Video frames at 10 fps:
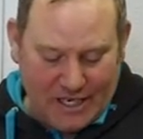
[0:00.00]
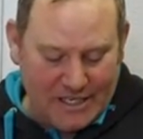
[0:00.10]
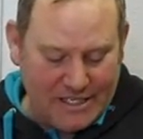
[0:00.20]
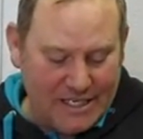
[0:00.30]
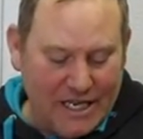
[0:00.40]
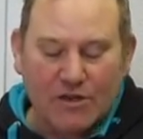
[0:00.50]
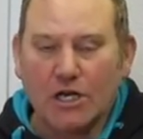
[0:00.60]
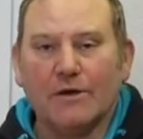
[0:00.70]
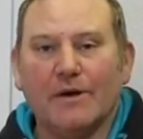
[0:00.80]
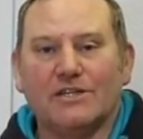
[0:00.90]
and I didn't have a
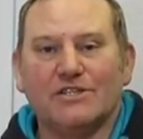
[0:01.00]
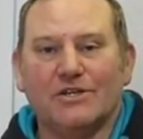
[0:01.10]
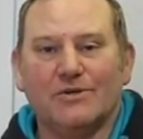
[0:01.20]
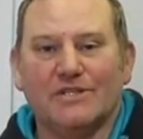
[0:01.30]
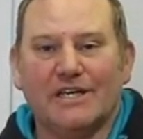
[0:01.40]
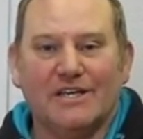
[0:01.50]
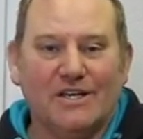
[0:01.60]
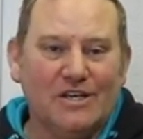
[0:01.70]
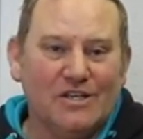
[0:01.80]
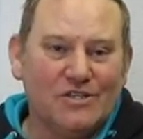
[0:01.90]
clue how to use it.
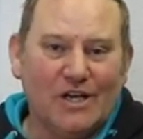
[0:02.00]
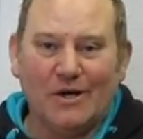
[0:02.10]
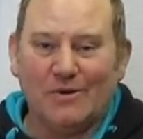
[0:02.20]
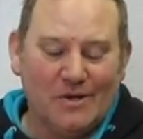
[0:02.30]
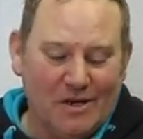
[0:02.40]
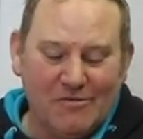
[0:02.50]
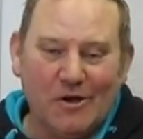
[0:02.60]
So a